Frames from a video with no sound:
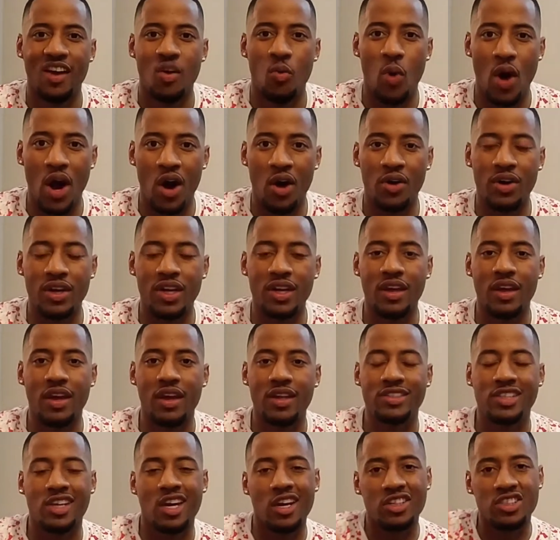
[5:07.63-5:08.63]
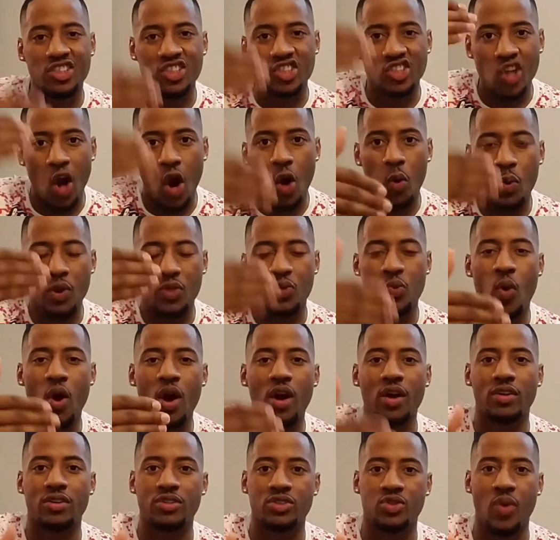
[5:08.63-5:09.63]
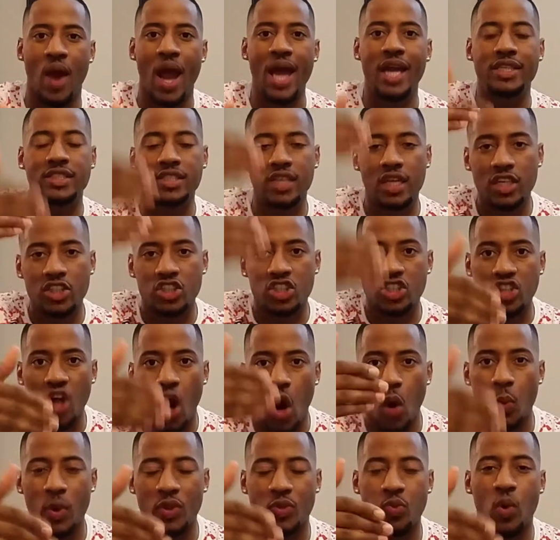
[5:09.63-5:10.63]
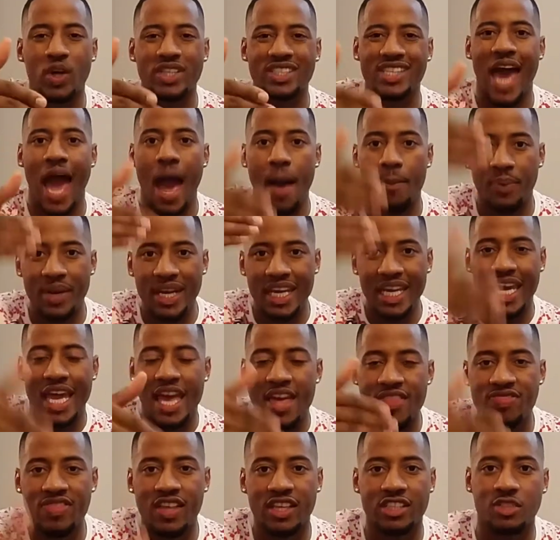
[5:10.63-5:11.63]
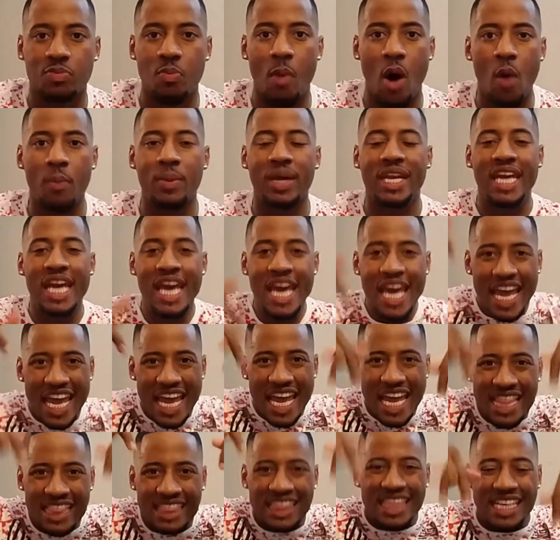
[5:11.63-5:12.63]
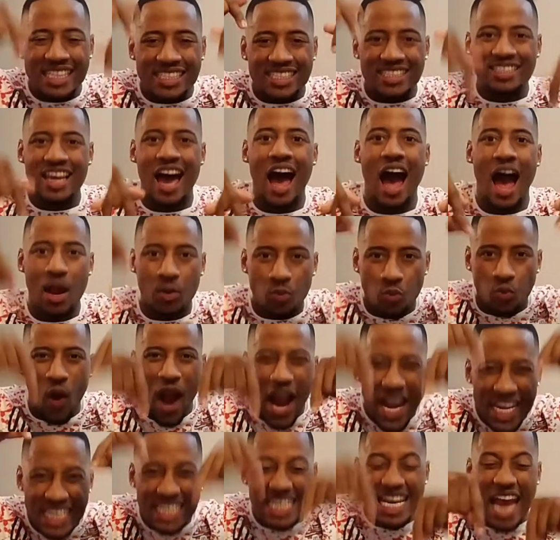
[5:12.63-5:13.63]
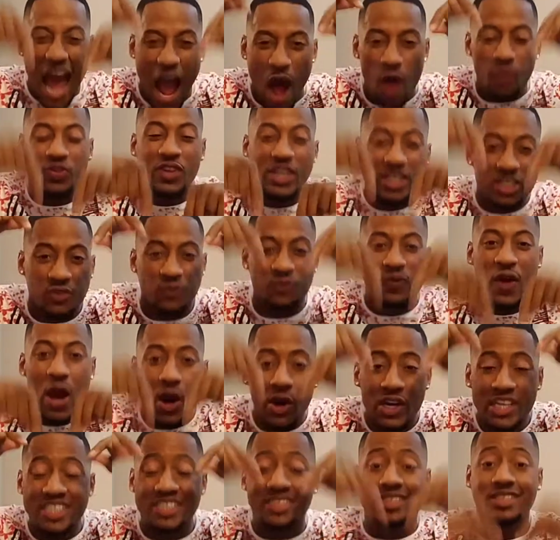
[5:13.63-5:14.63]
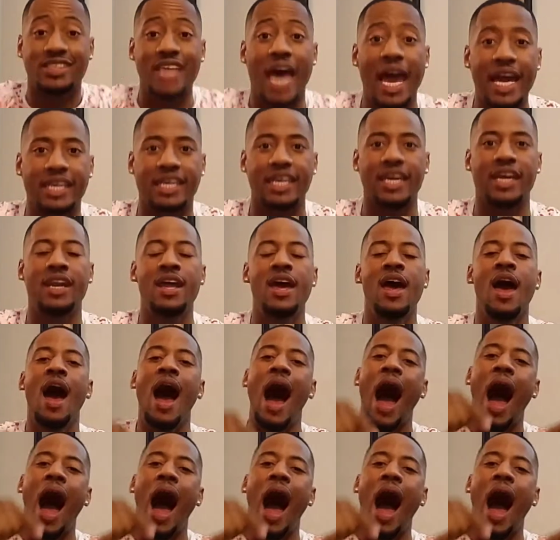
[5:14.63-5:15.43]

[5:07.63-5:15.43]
well, it's going to start with words, right? It's going to start with what's happening in this moment, in this time, right now, this very second.